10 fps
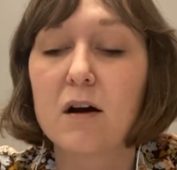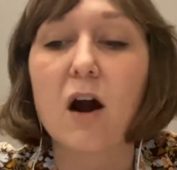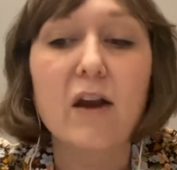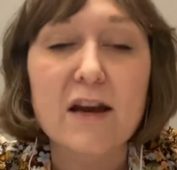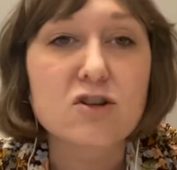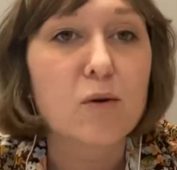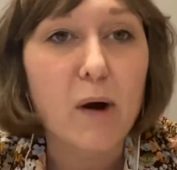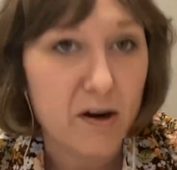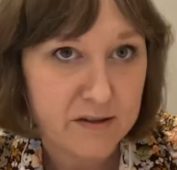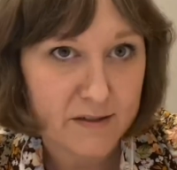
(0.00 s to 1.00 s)
Our national
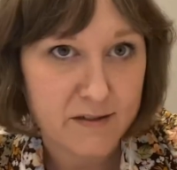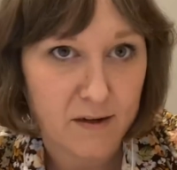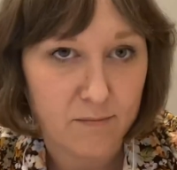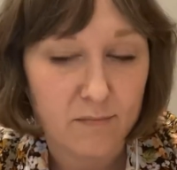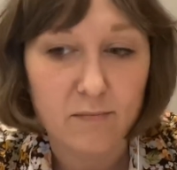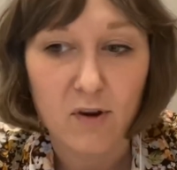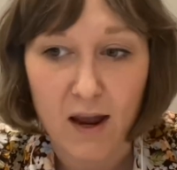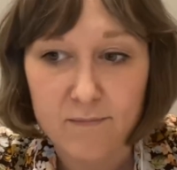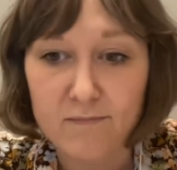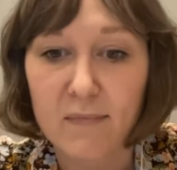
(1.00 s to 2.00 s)
park system,
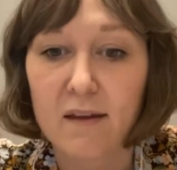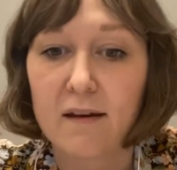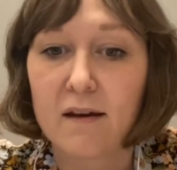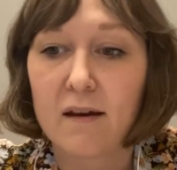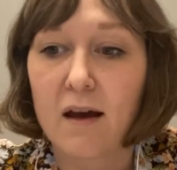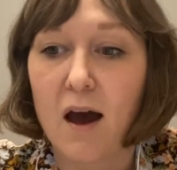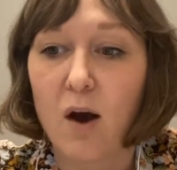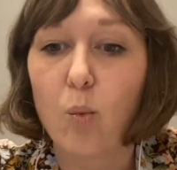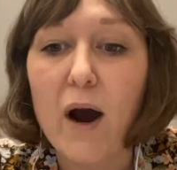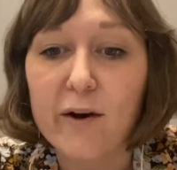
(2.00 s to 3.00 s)
okay?
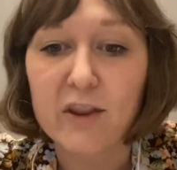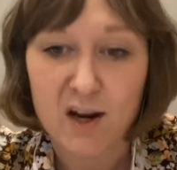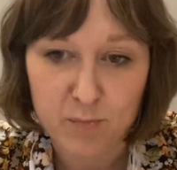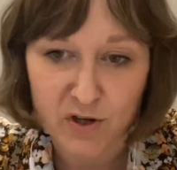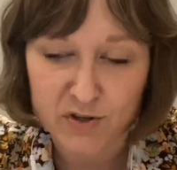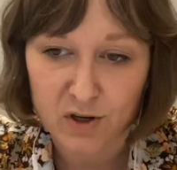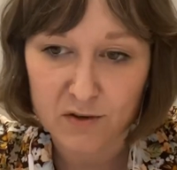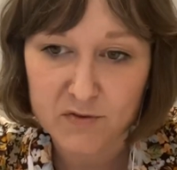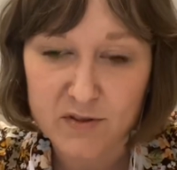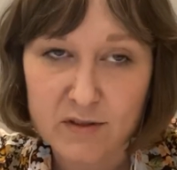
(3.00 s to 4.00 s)
Wildlife
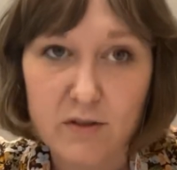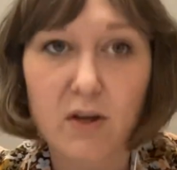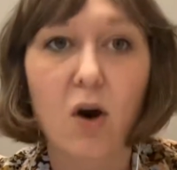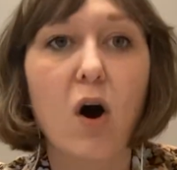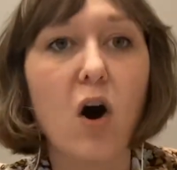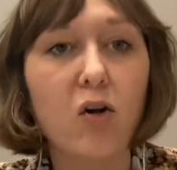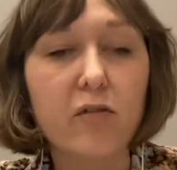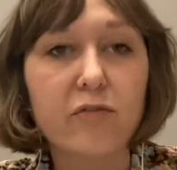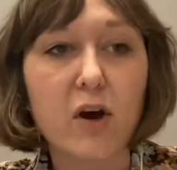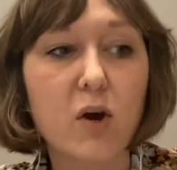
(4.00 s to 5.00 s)
preserves. So all
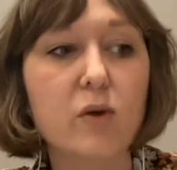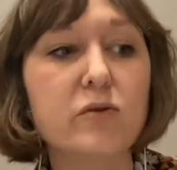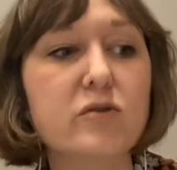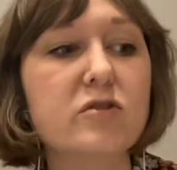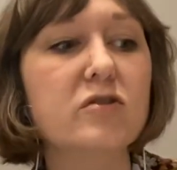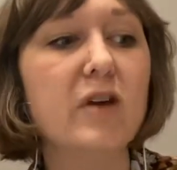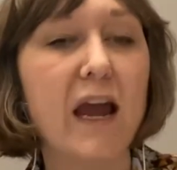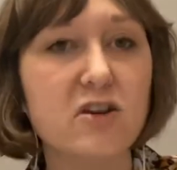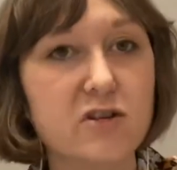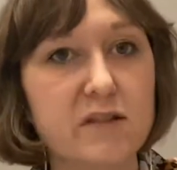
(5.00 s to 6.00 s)
of those
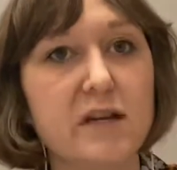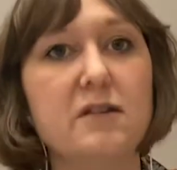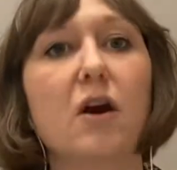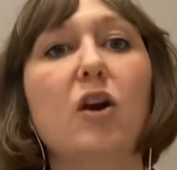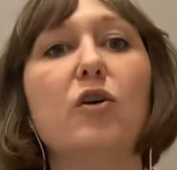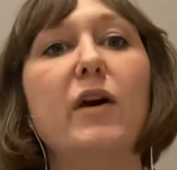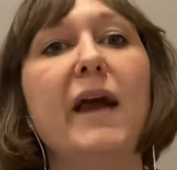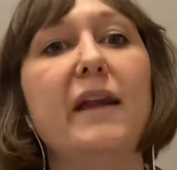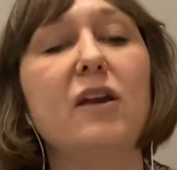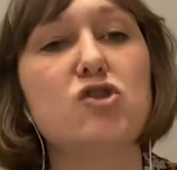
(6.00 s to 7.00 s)
agencies are
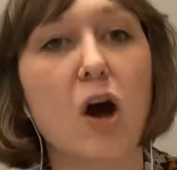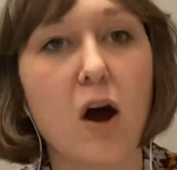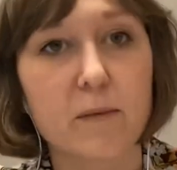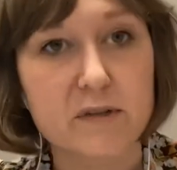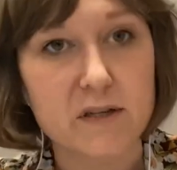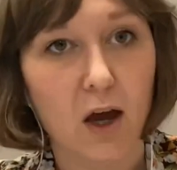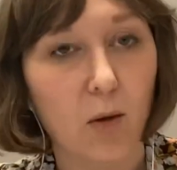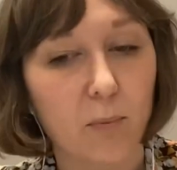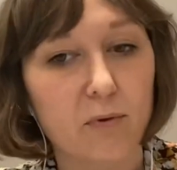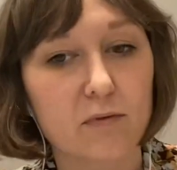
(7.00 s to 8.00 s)
creating jobs to help